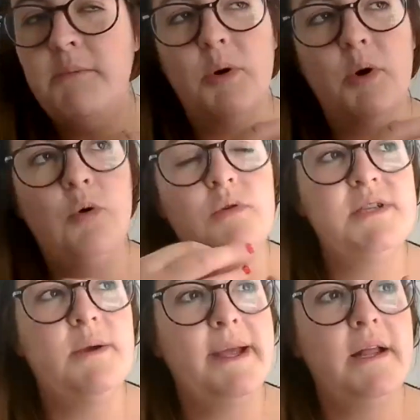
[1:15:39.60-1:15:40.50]
but
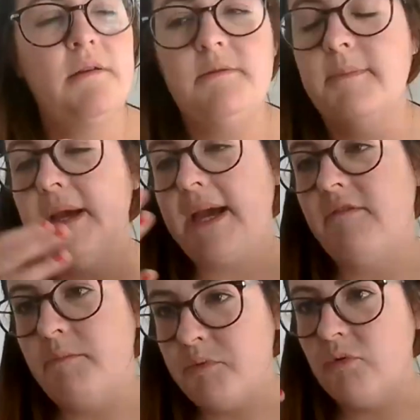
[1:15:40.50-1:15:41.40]
also include a kind
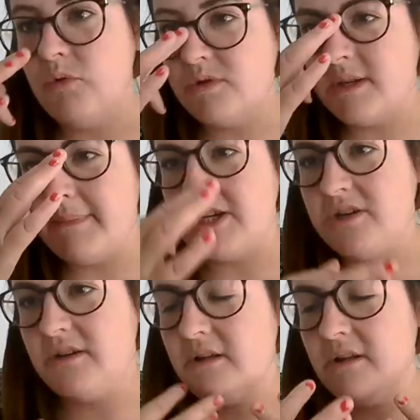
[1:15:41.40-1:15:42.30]
of a broader
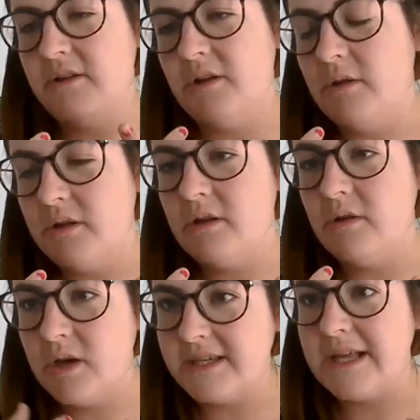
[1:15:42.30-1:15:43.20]
measure that can
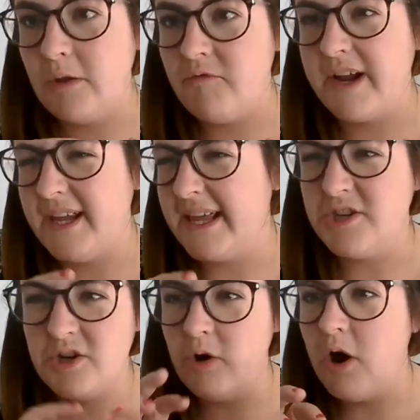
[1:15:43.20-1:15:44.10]
look at
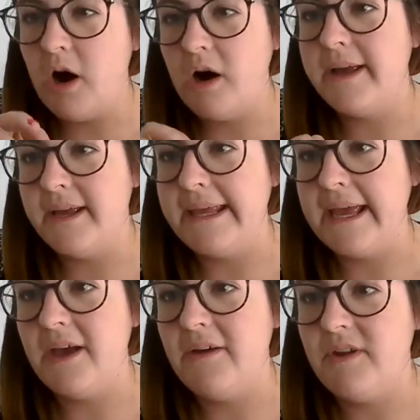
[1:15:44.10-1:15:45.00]
self-regulation or hot
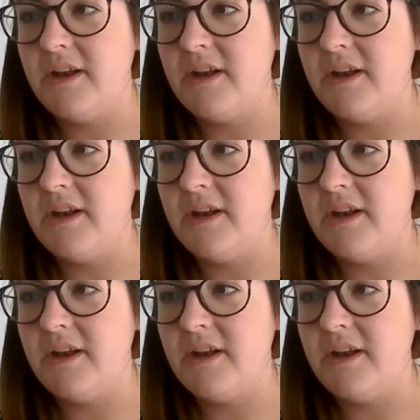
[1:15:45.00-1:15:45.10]
EF.